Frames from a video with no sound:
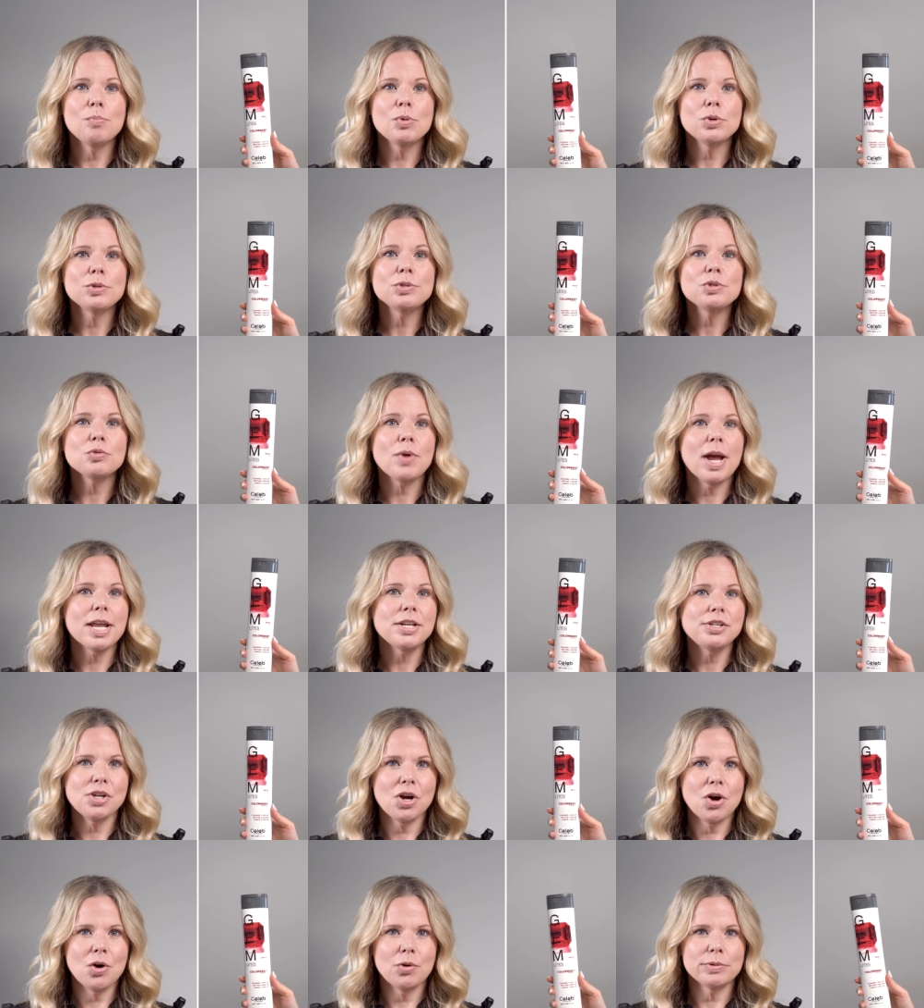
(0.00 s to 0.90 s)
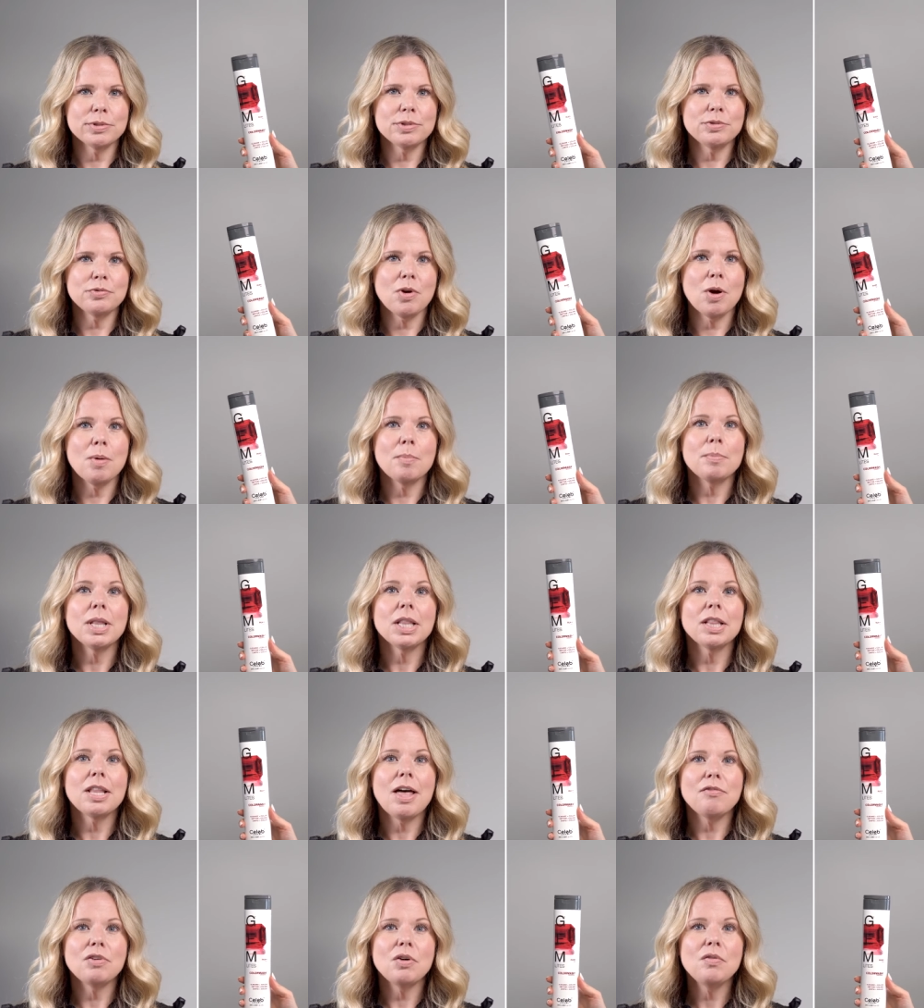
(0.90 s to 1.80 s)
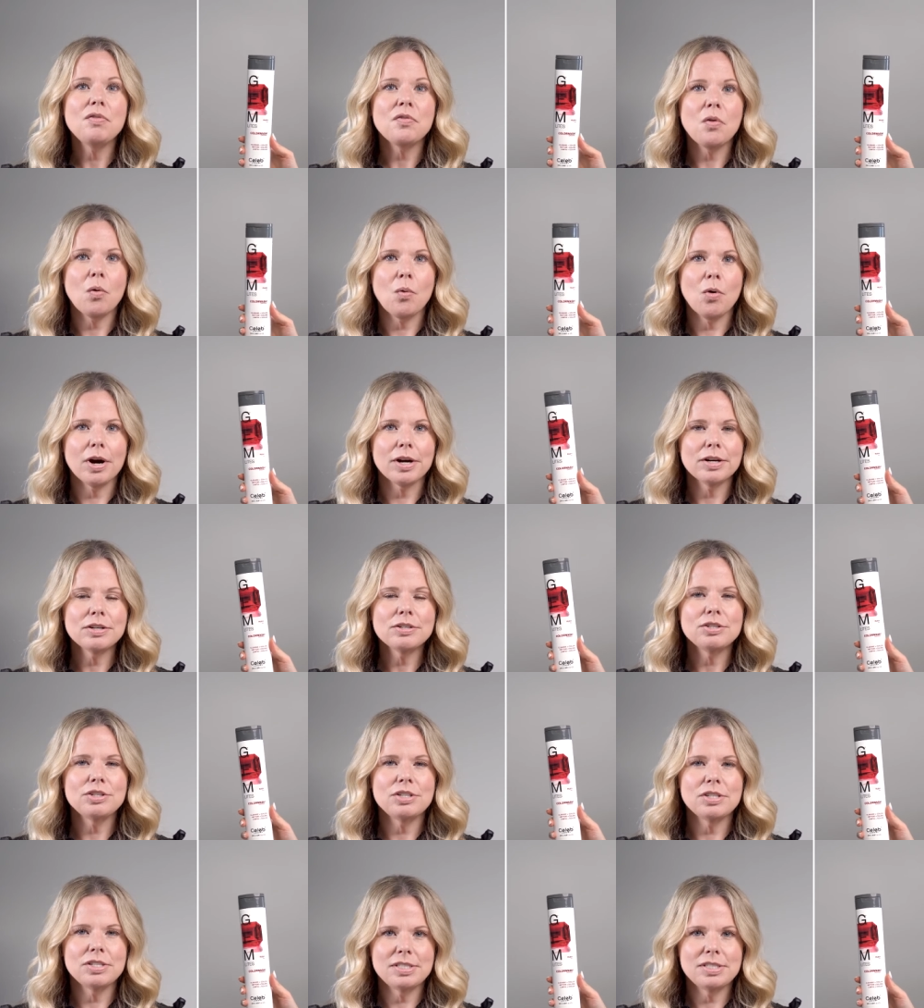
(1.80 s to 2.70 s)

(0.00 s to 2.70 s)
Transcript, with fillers: boost red tones from level 4 to